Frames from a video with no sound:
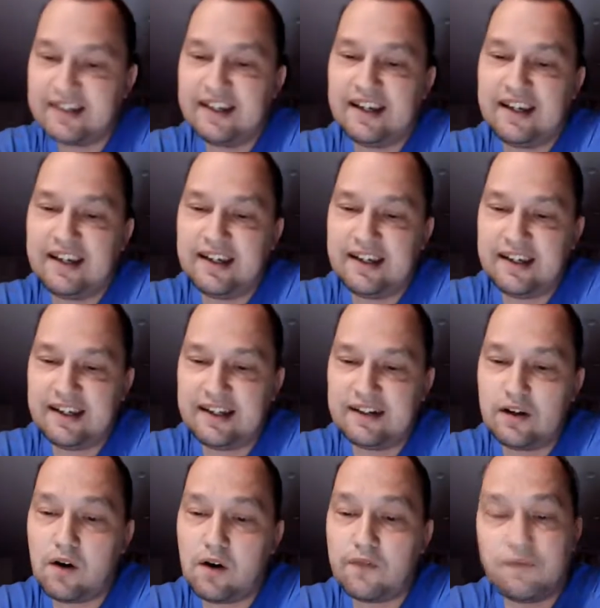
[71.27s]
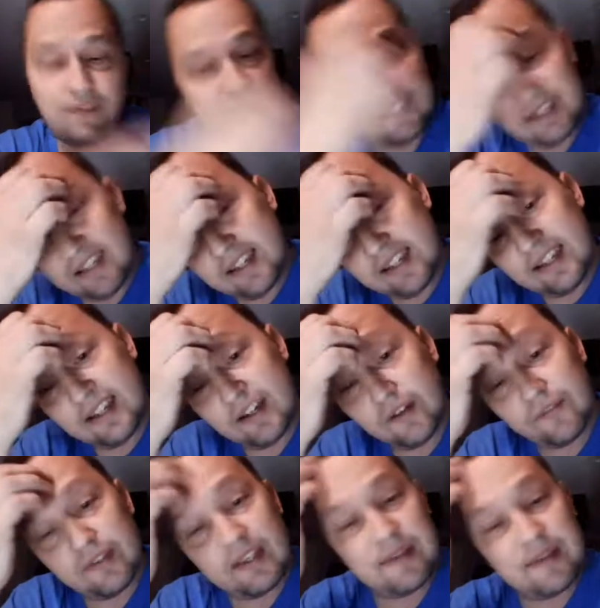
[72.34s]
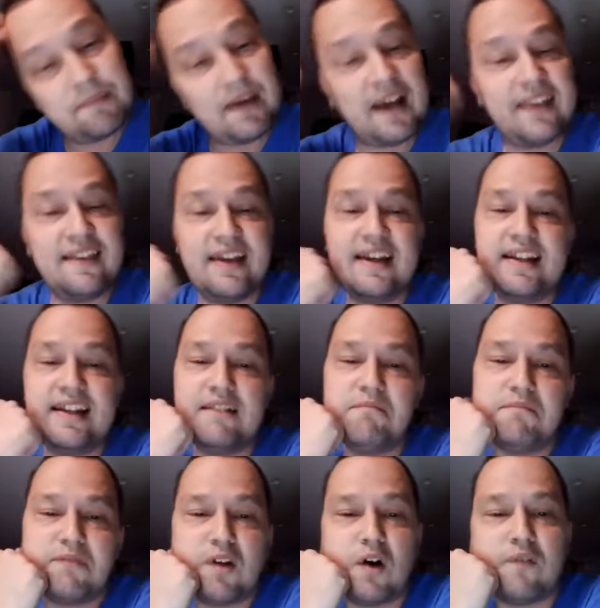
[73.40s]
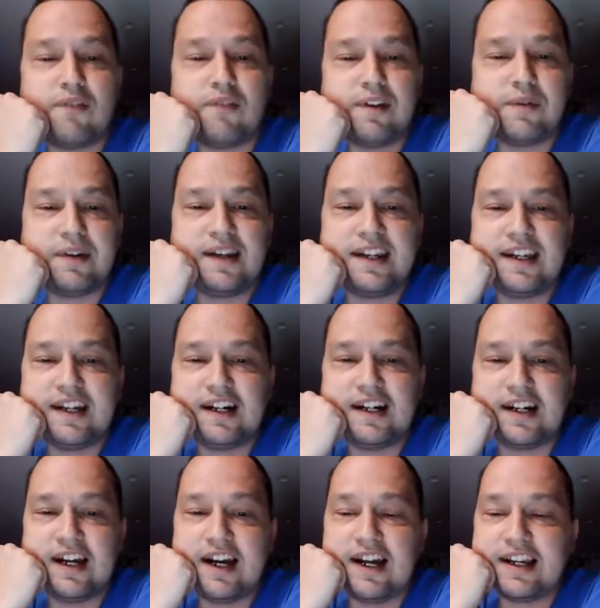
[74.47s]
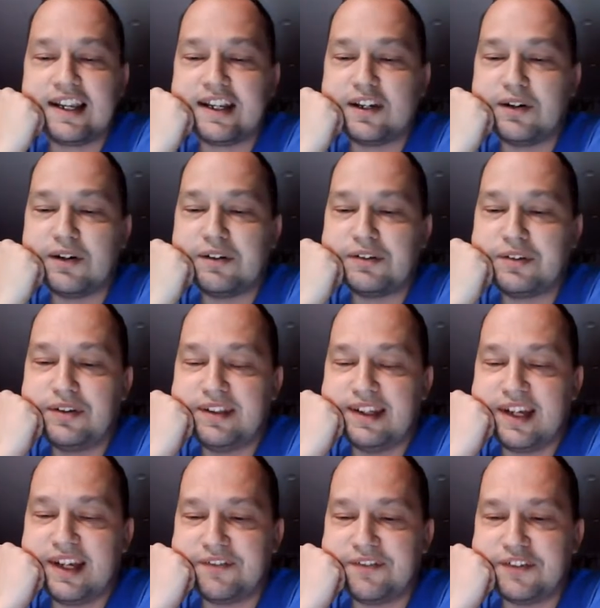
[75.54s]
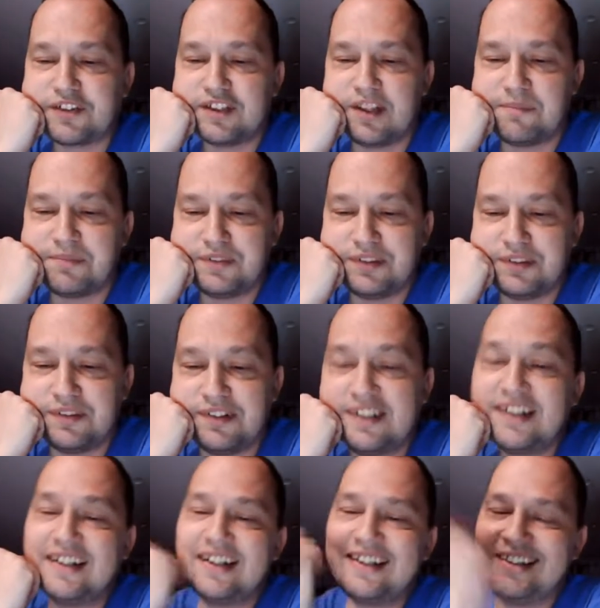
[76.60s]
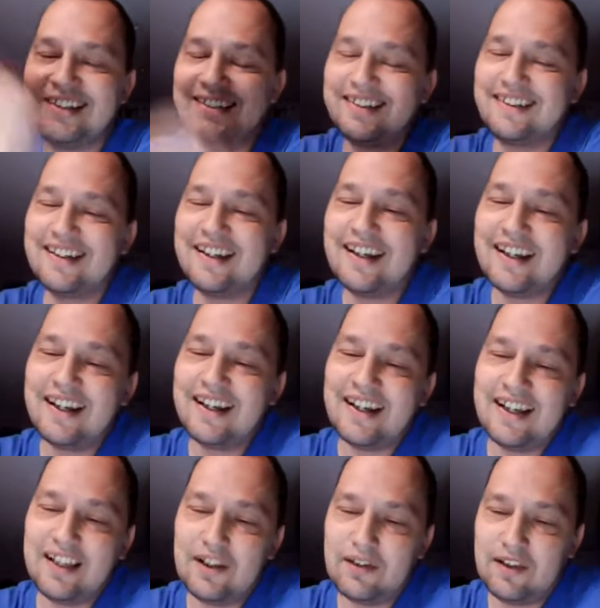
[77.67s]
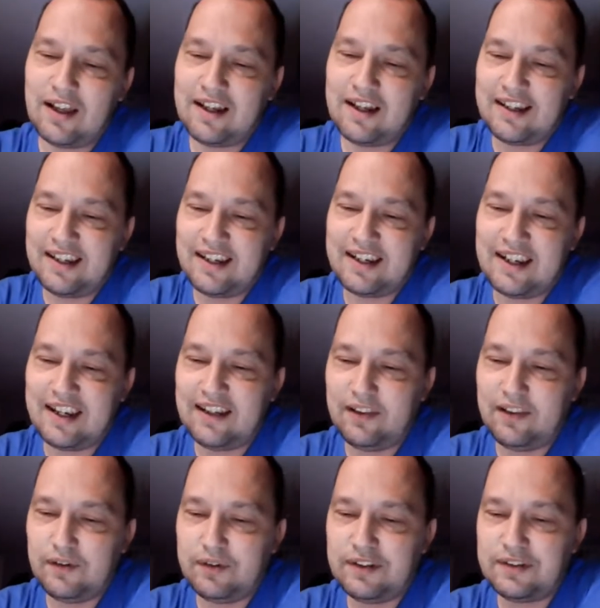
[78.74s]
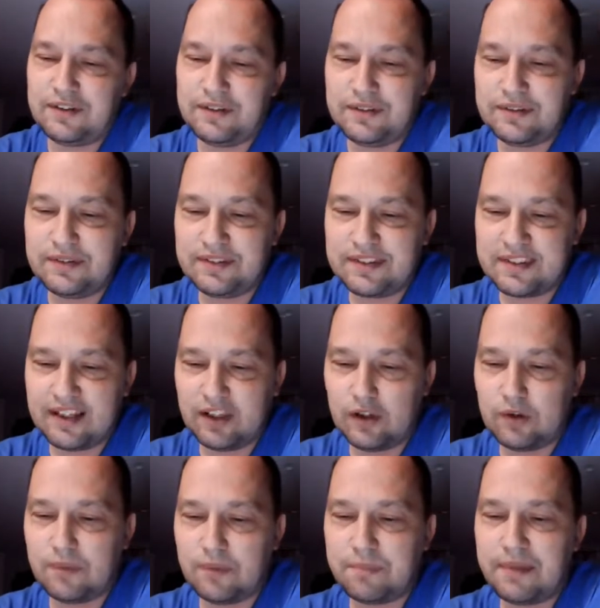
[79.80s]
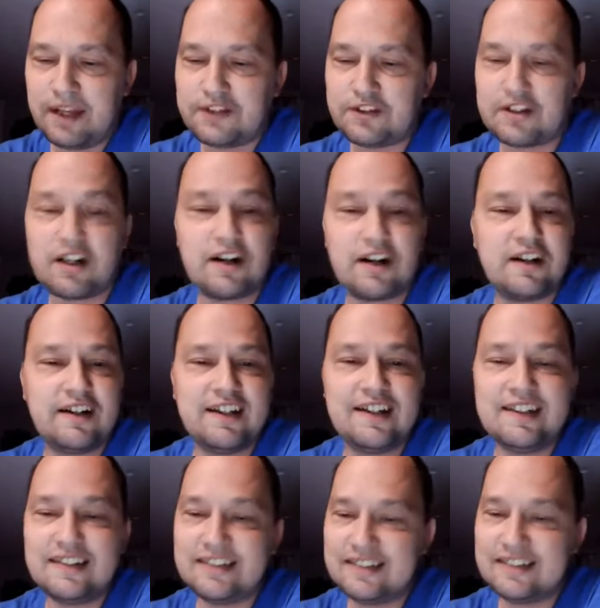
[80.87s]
and hopefully by then, hopefully we get going to the fish club soon. Hello, Lonnie, aka Looney Tunes. Hello, Patrick Hardy.